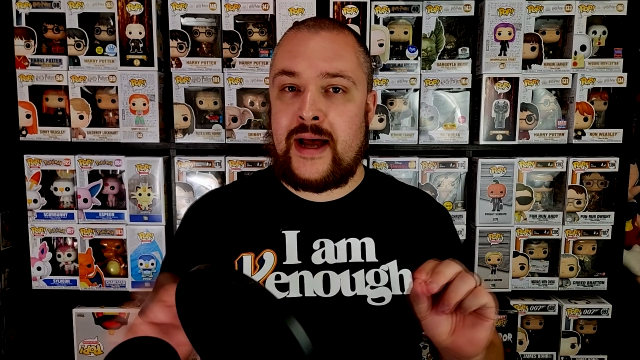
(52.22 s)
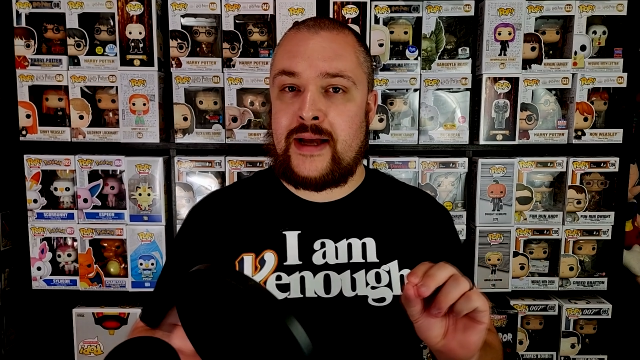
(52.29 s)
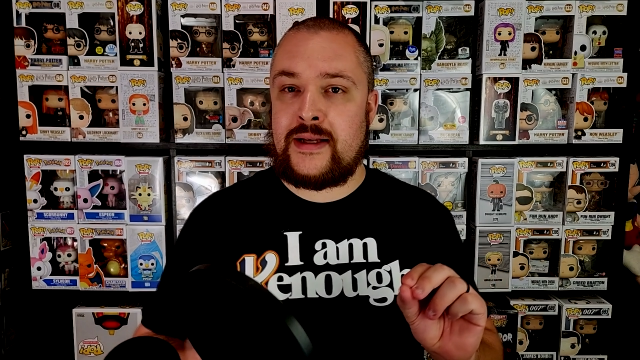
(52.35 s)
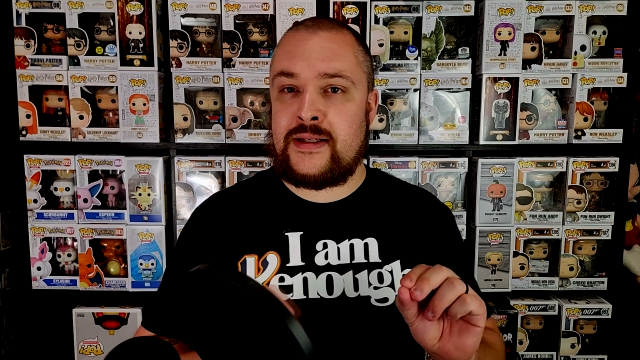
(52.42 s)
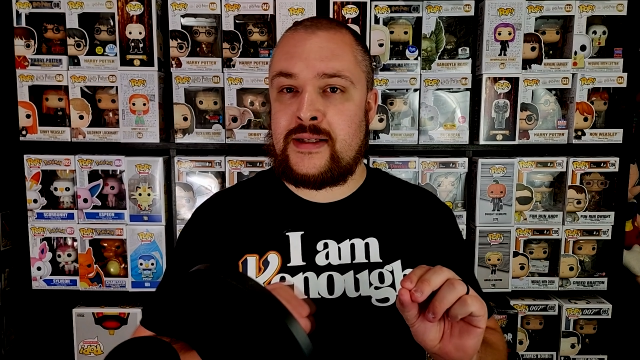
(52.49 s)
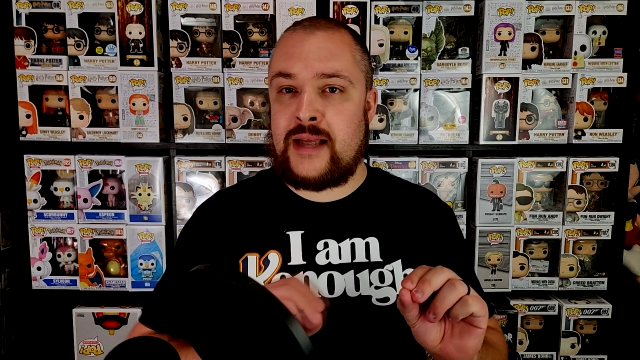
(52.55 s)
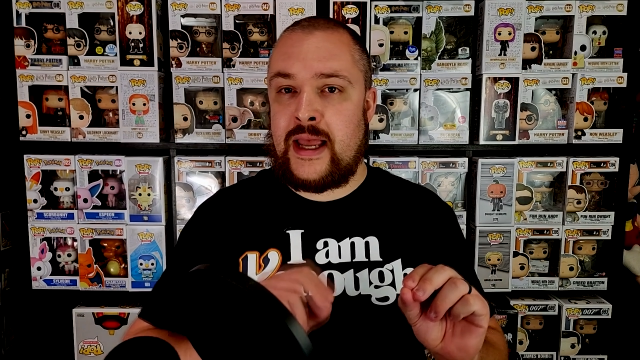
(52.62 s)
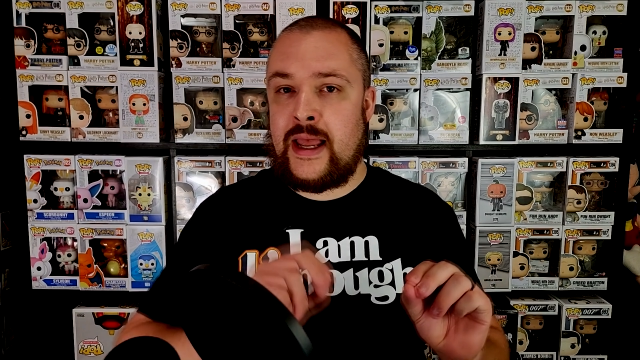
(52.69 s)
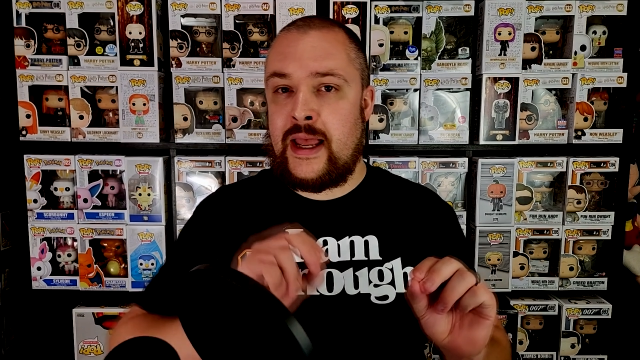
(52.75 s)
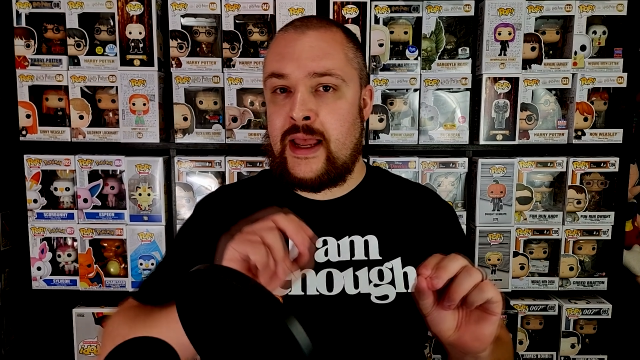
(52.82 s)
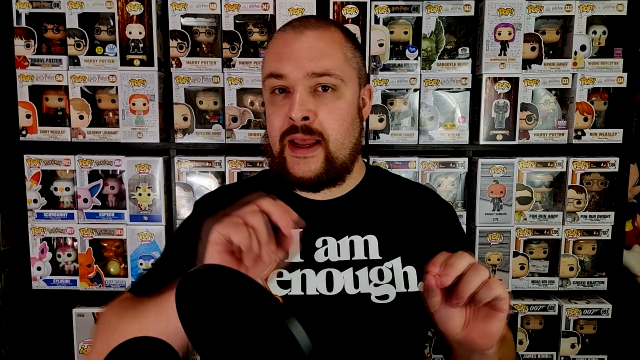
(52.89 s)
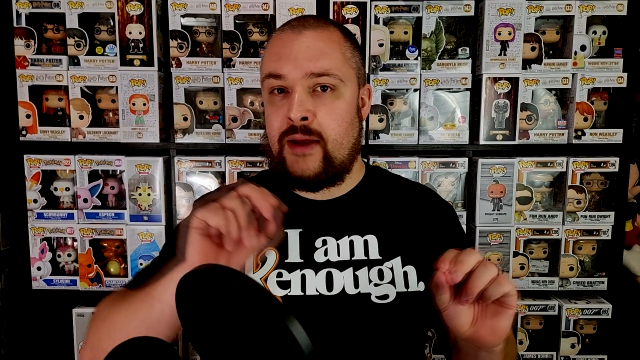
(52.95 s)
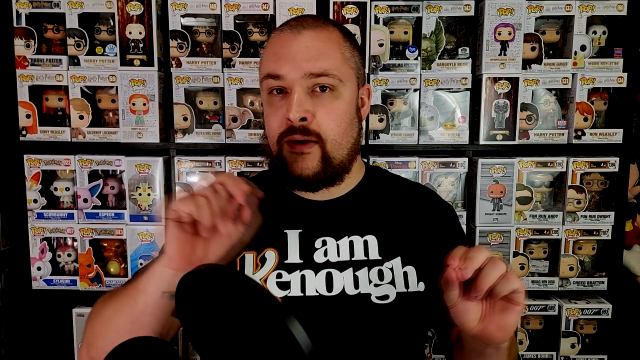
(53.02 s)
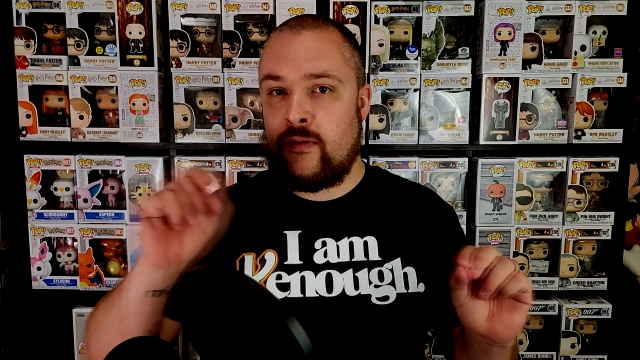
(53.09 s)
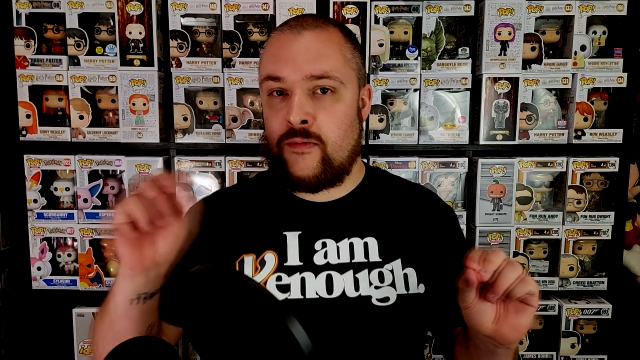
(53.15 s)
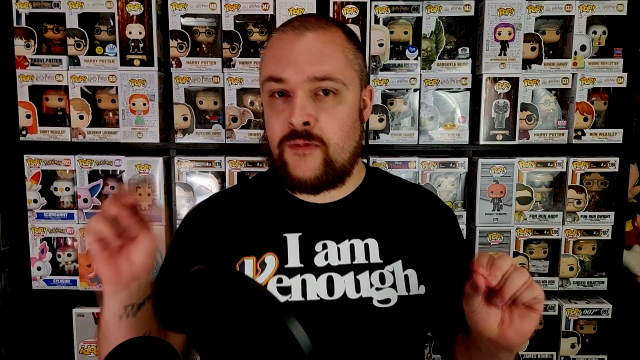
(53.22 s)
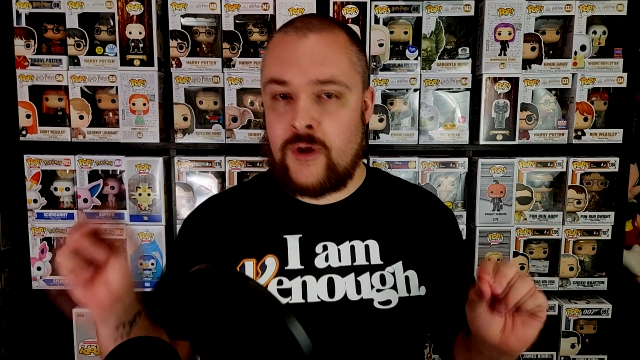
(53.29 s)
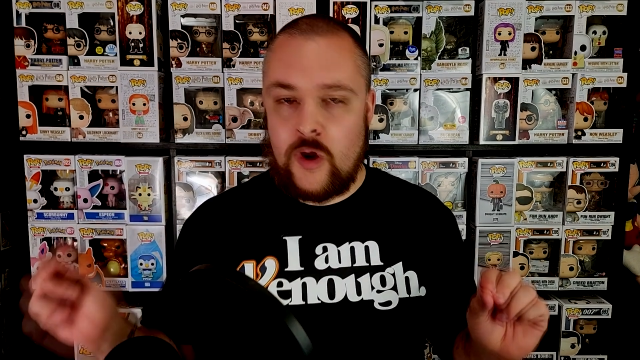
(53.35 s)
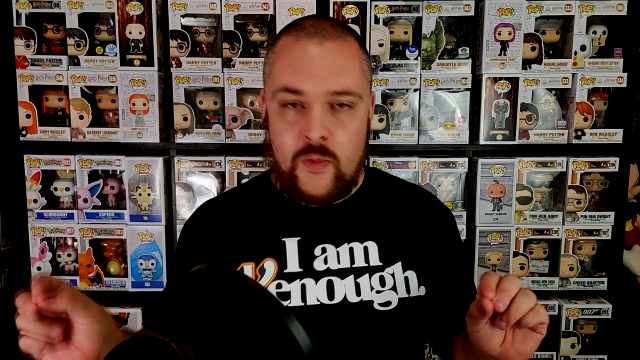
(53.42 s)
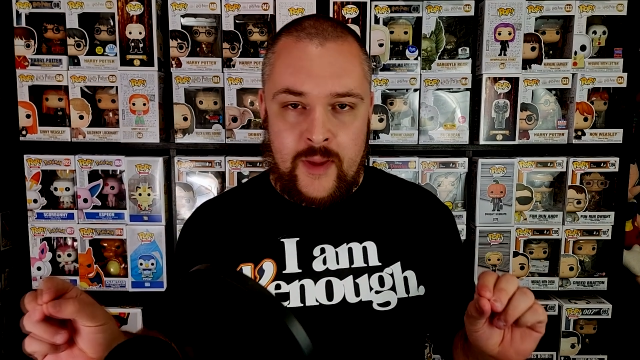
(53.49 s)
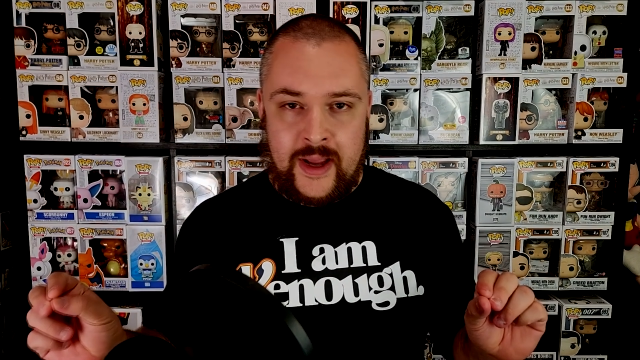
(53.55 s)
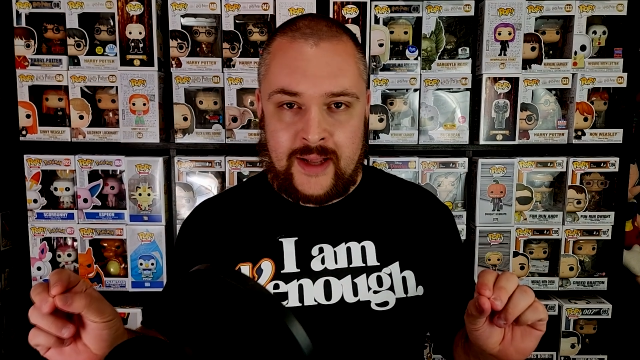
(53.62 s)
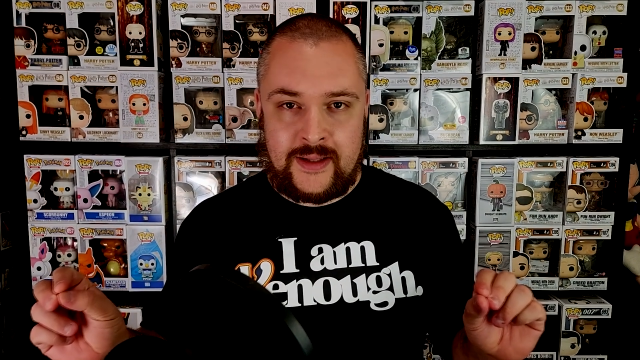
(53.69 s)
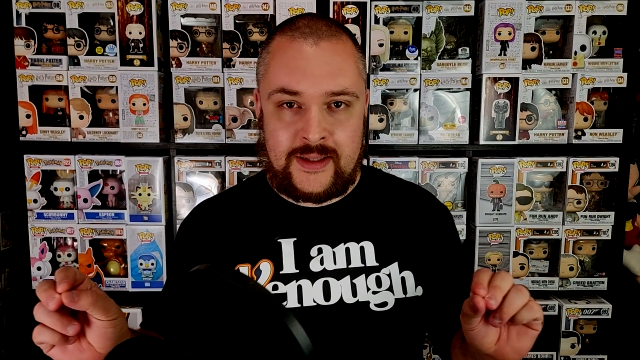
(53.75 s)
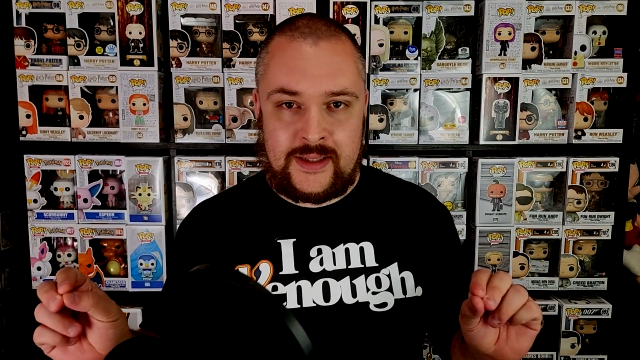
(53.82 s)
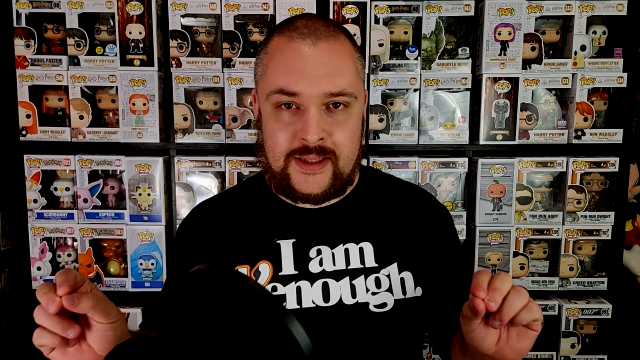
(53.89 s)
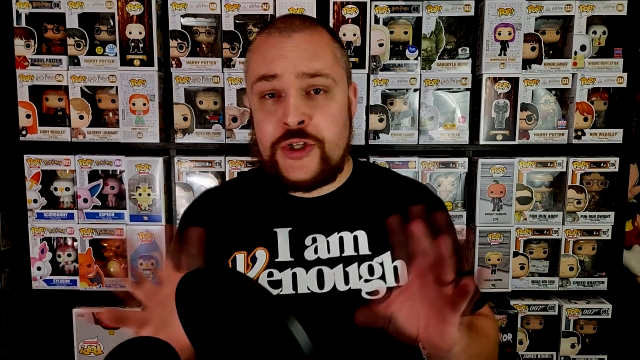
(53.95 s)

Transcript: as a romance.